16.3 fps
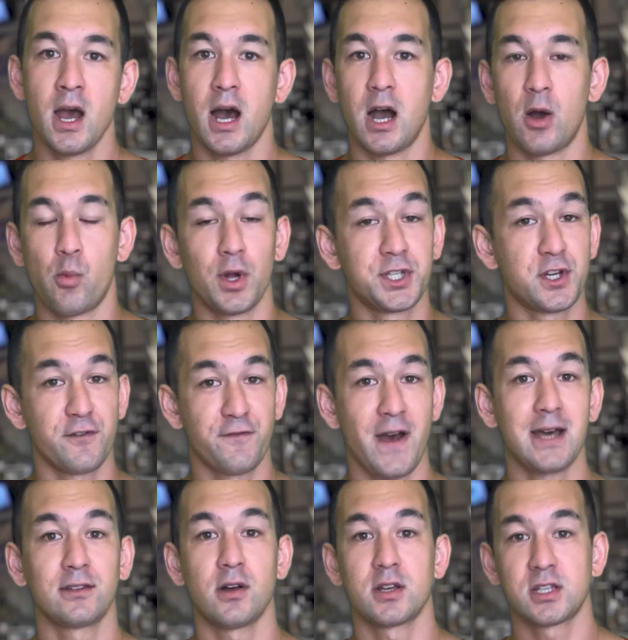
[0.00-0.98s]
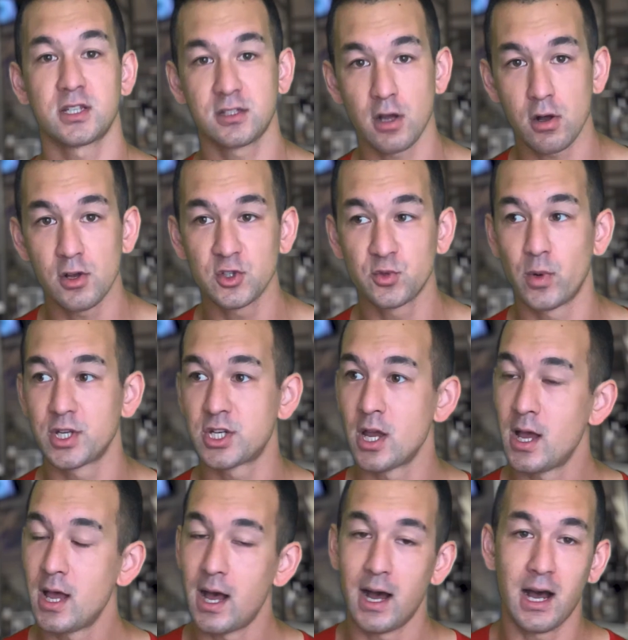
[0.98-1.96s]
Once your fat loss stalls,
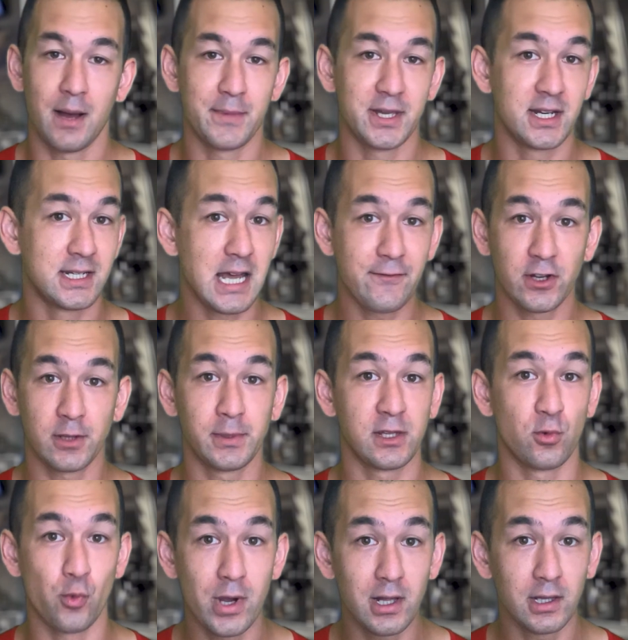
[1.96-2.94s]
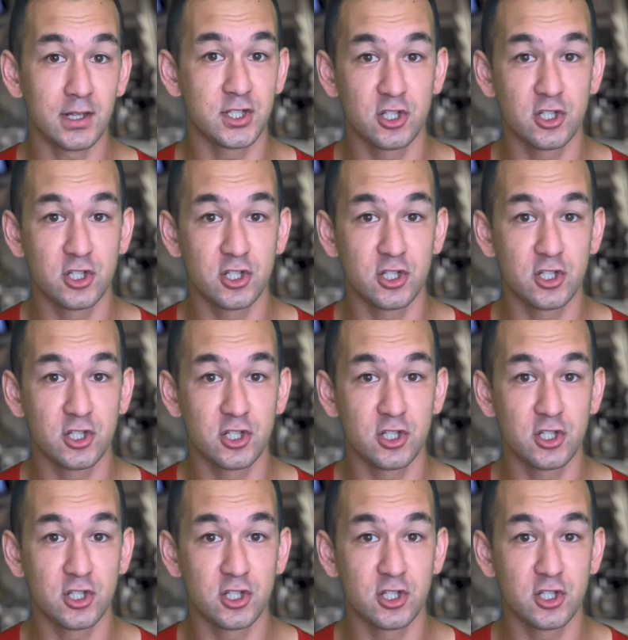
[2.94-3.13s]
which it inevitably will,